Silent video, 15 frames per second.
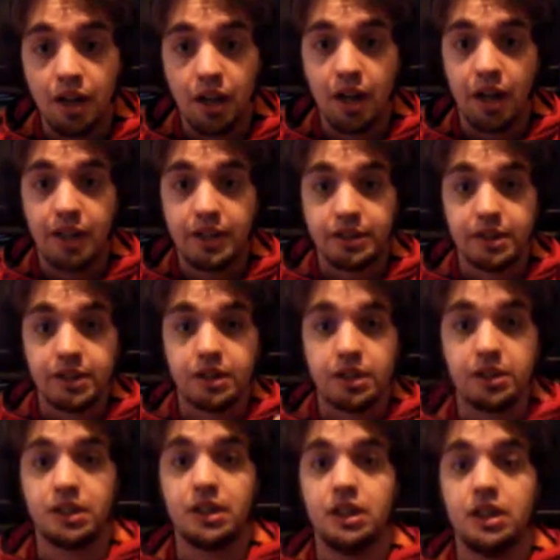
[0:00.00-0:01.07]
I
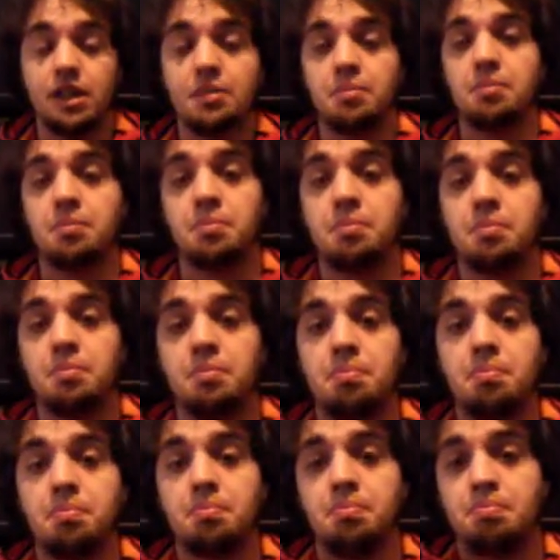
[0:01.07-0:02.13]
see him
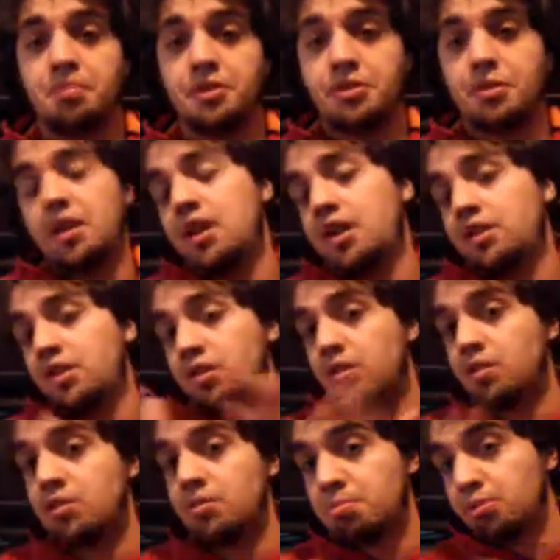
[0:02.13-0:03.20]
betraying the
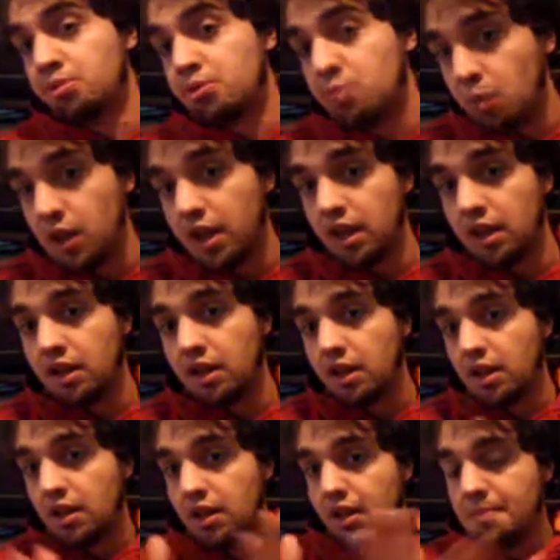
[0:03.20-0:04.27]
older Bruce Wayne
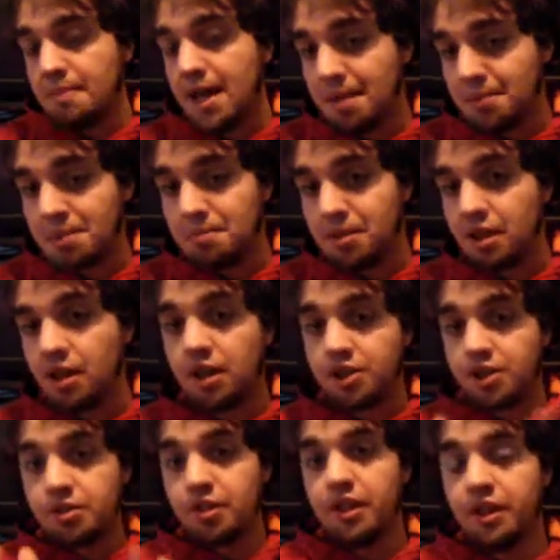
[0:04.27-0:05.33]
in Batman
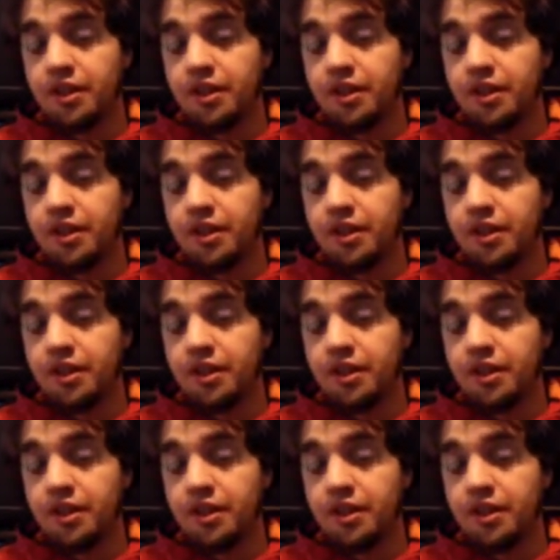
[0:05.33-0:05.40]
Beyond,